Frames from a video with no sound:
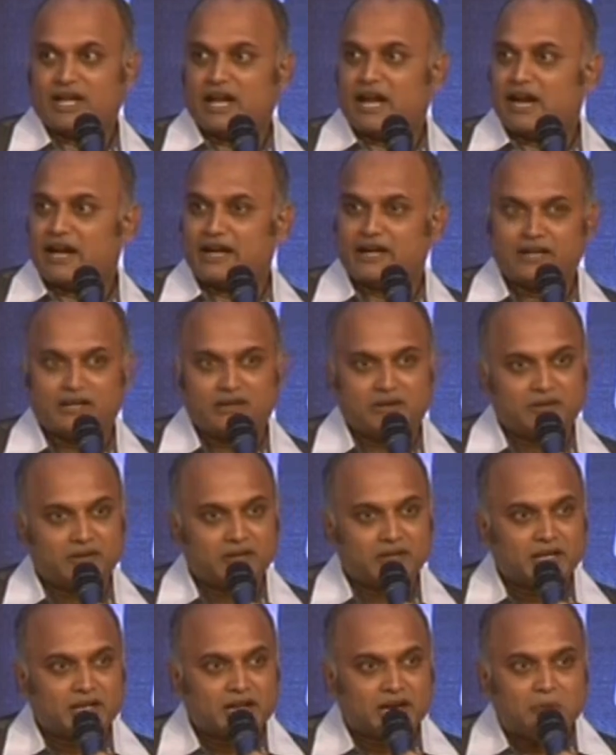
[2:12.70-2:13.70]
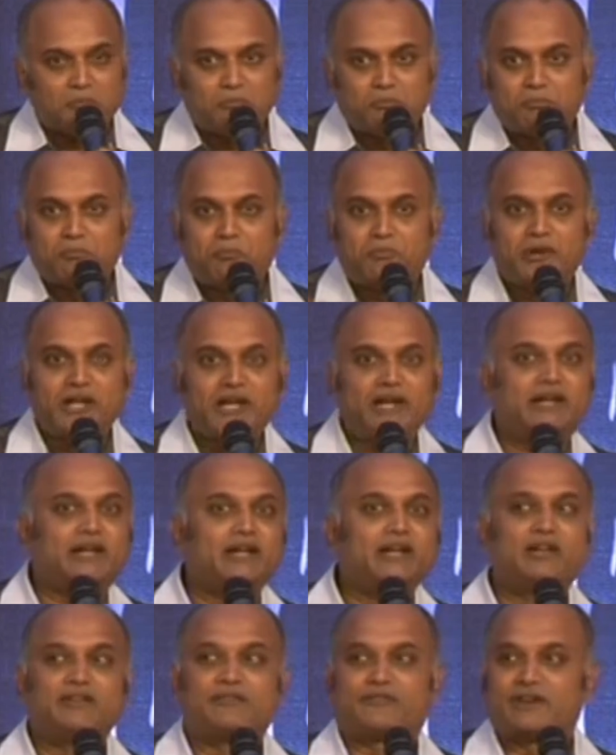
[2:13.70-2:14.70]
And
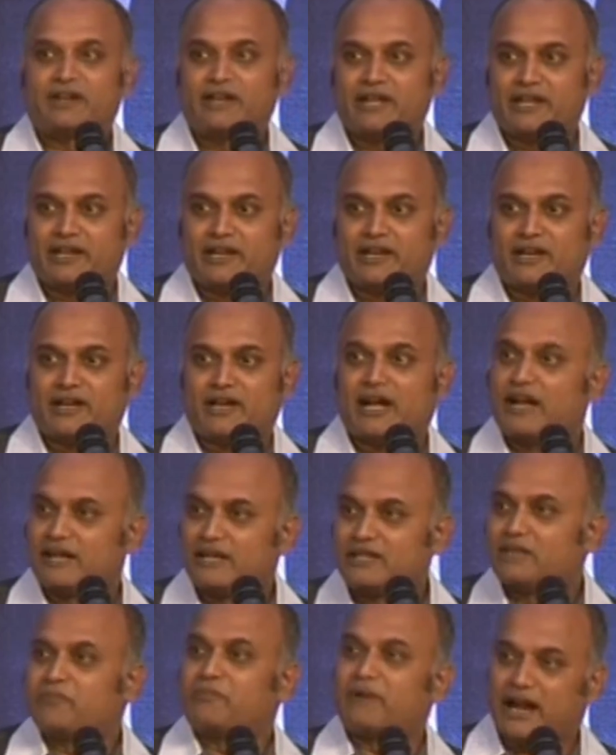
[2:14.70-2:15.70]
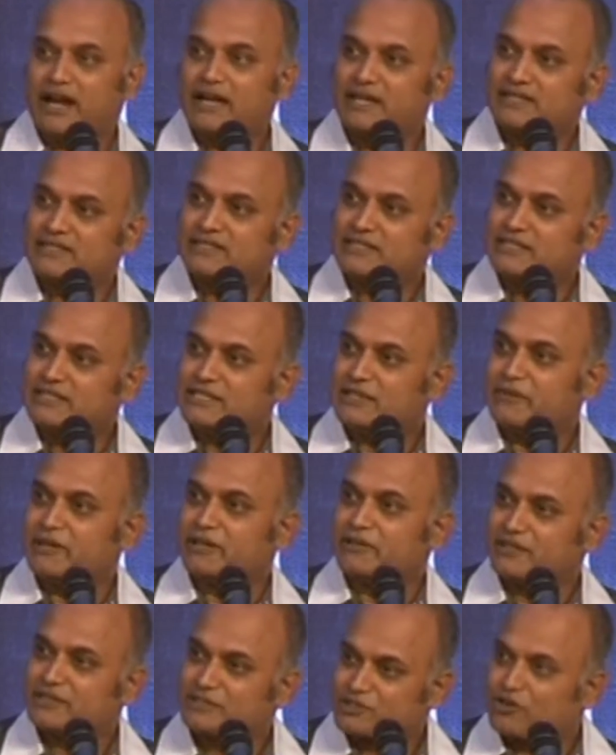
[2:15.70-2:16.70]
completely different area. And the brand is TJ,
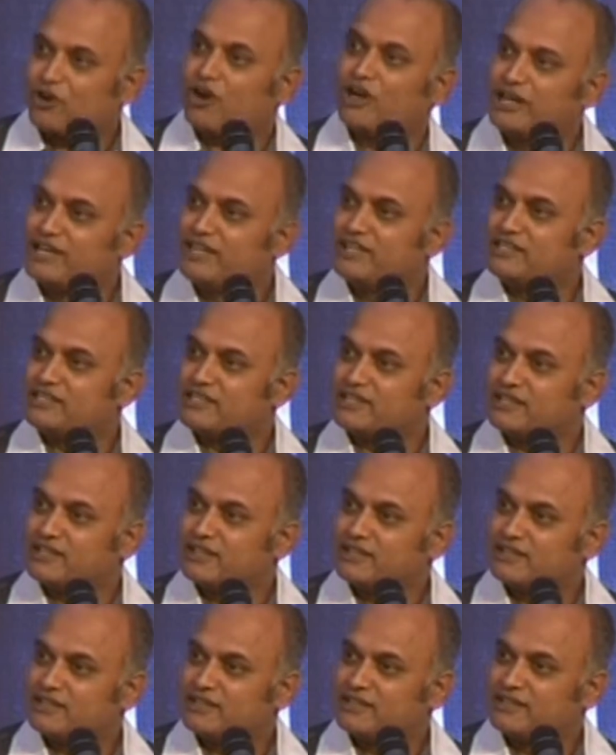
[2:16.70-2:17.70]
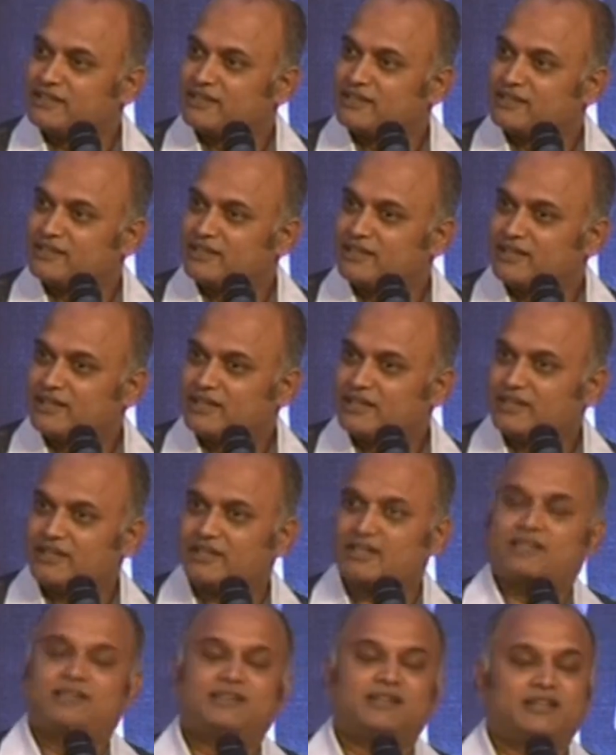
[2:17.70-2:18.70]
by the way, it's called TJ.
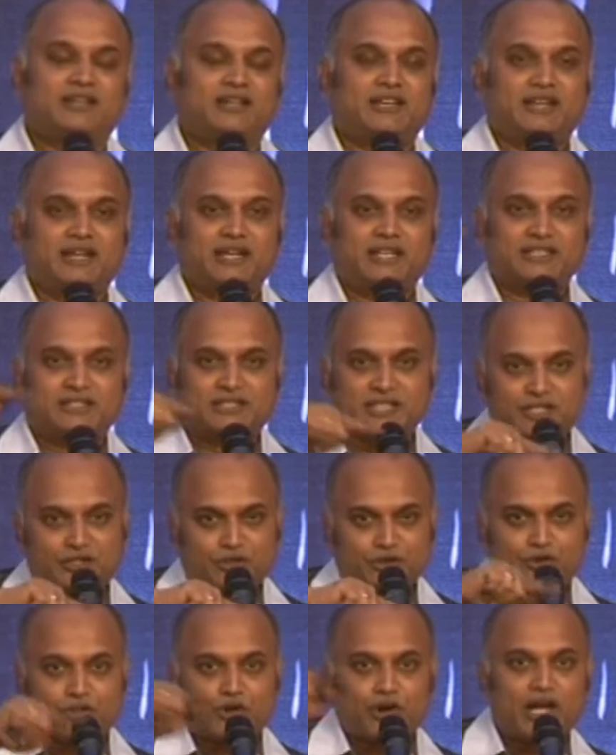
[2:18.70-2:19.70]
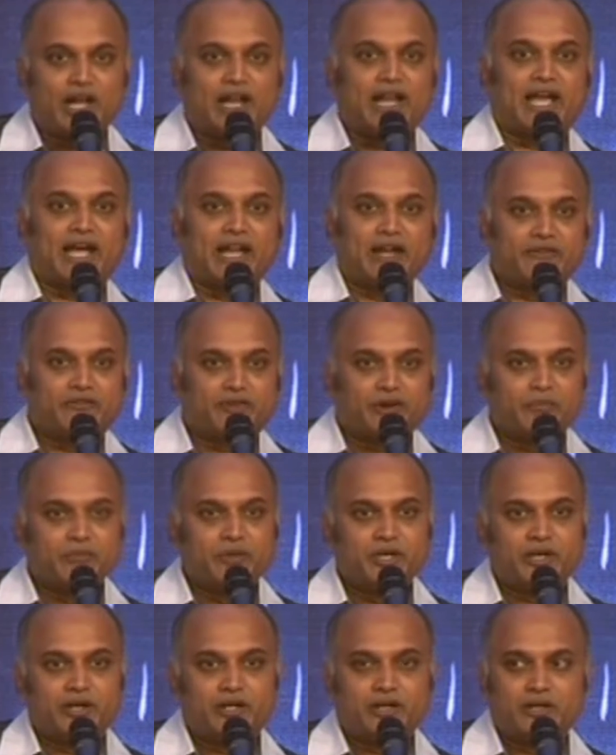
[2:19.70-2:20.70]
Yeah? Just to draw a line from
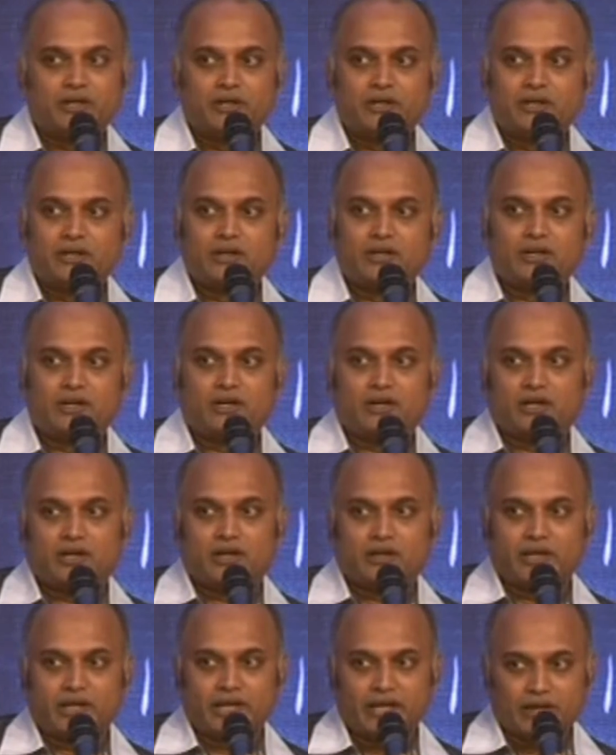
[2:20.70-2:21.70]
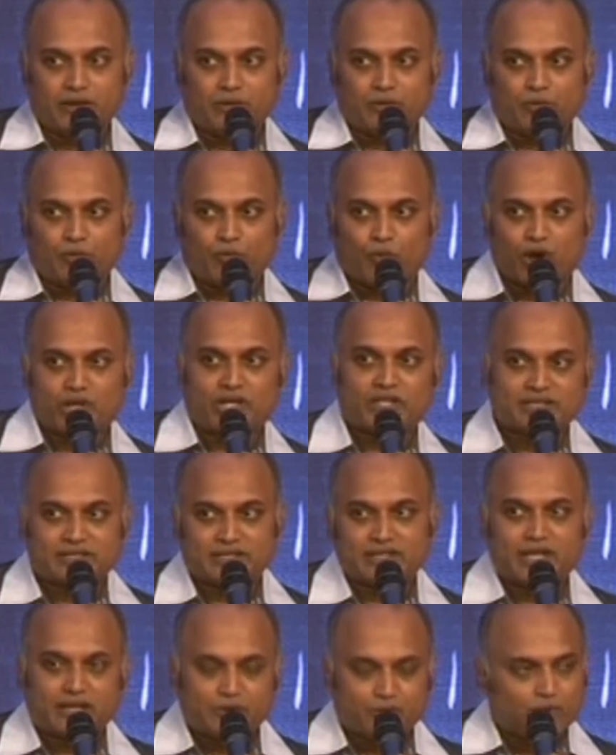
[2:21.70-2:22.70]
here, uh, what is
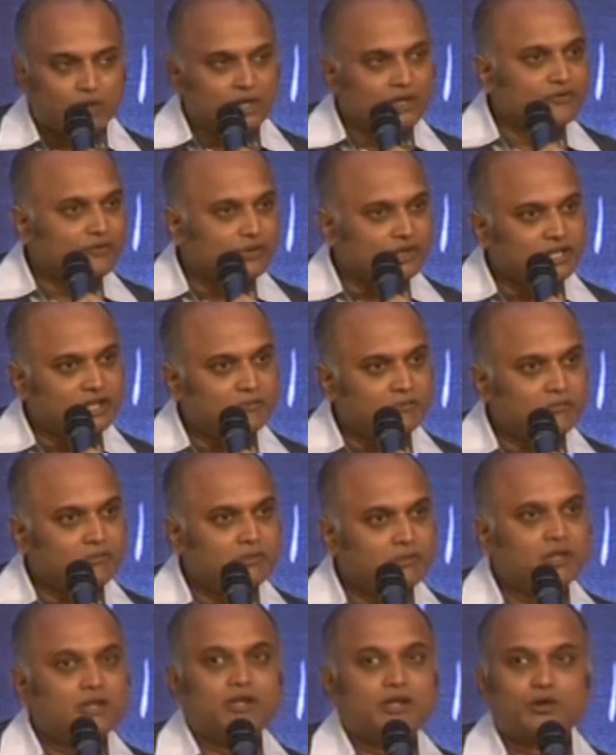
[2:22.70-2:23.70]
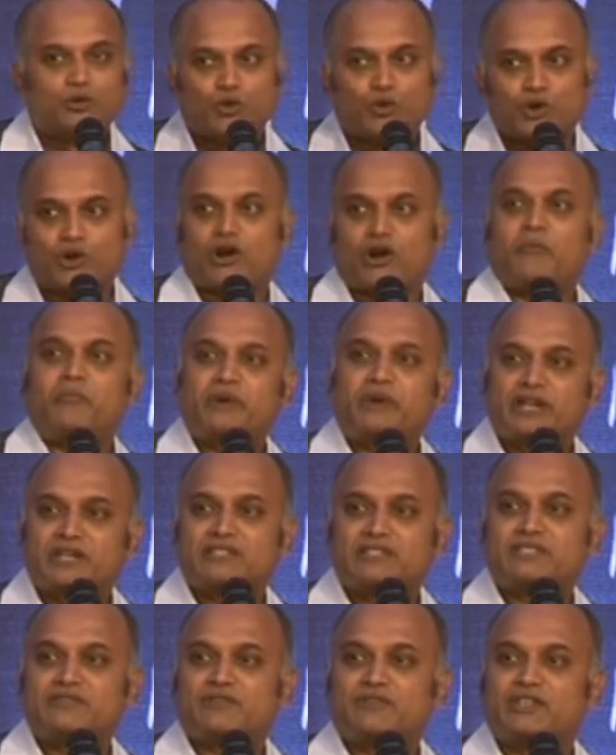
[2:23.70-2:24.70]
it that worked for them? Core
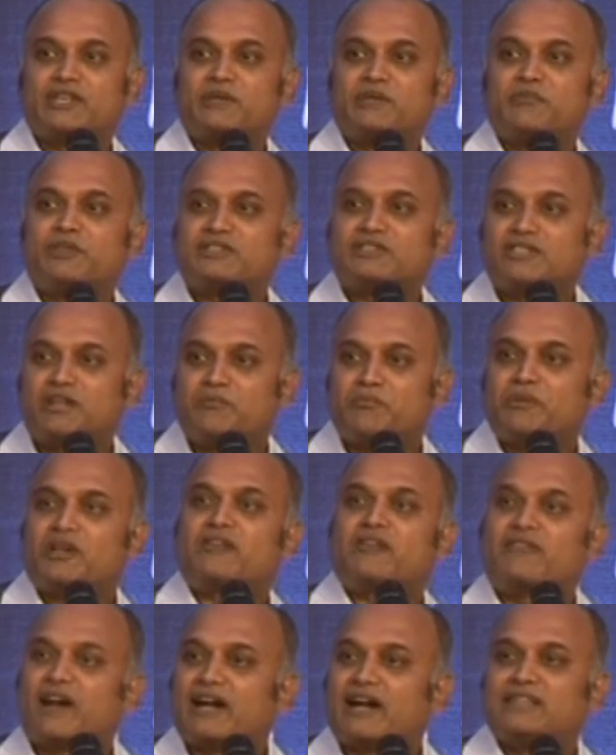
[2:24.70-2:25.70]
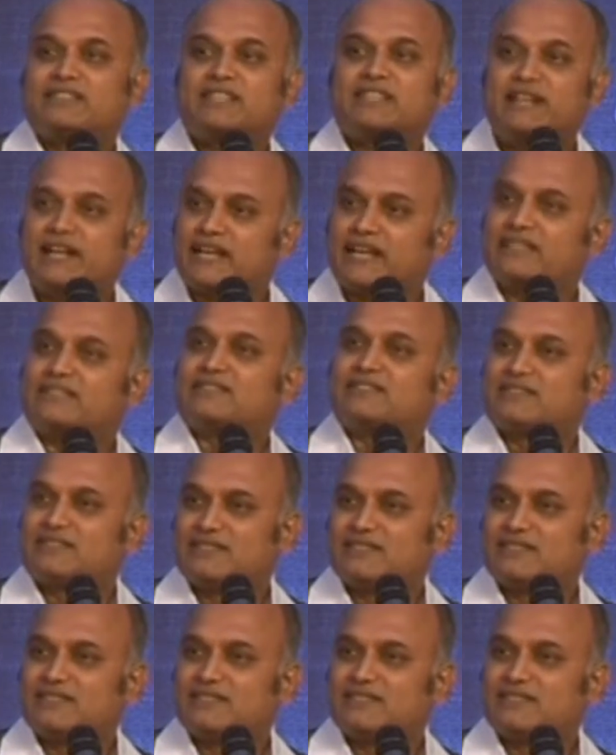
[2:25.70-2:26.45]
competency for them was number of hands and legs.